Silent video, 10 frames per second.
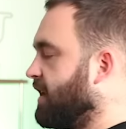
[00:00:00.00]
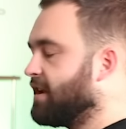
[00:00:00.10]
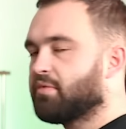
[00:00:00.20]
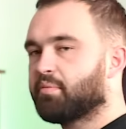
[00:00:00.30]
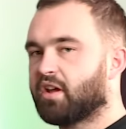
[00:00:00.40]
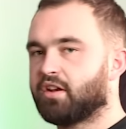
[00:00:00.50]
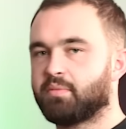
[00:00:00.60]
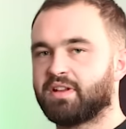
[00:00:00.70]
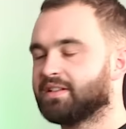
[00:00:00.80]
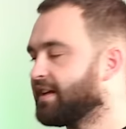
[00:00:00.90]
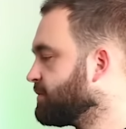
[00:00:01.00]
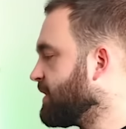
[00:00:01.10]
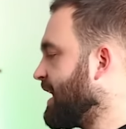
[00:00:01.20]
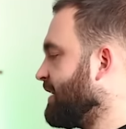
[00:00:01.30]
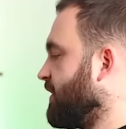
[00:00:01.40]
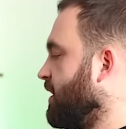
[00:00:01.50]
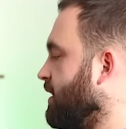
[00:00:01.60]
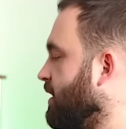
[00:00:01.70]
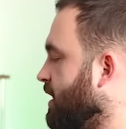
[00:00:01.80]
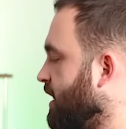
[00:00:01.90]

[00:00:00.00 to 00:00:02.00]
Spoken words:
finally, but by no means least, we have our